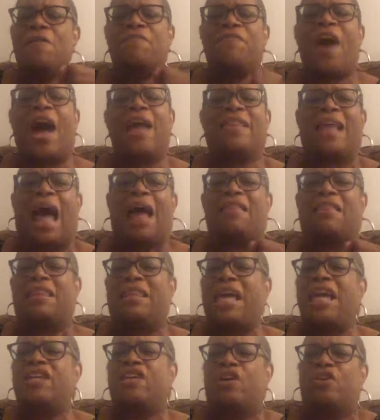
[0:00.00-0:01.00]
Father, I
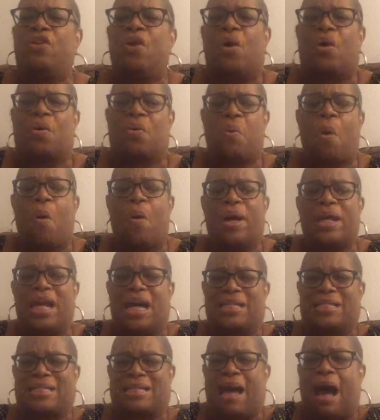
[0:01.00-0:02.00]
thank you. You're growing
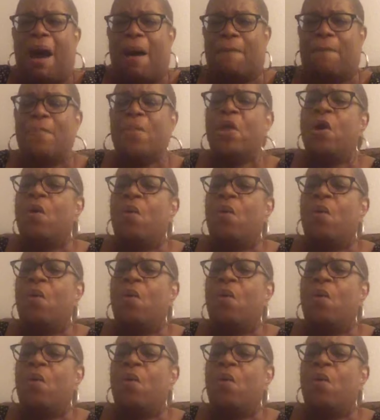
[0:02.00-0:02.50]
us up.